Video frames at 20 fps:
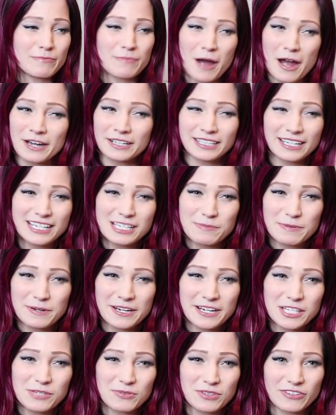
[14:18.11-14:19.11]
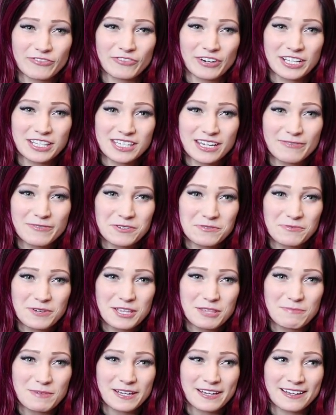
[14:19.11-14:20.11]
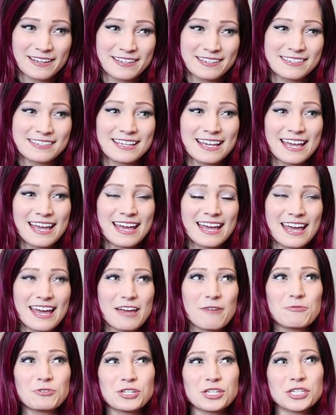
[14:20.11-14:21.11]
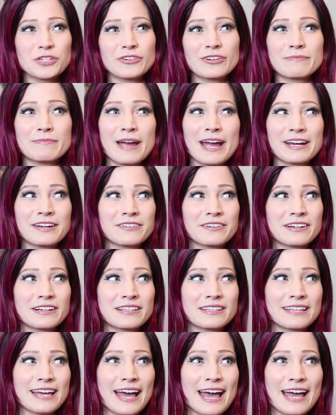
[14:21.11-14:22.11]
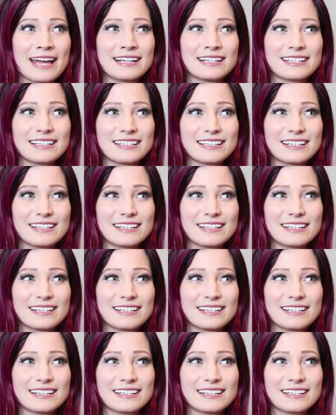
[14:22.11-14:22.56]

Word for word: a bonding experience with the friends i was with because it was just a reminder that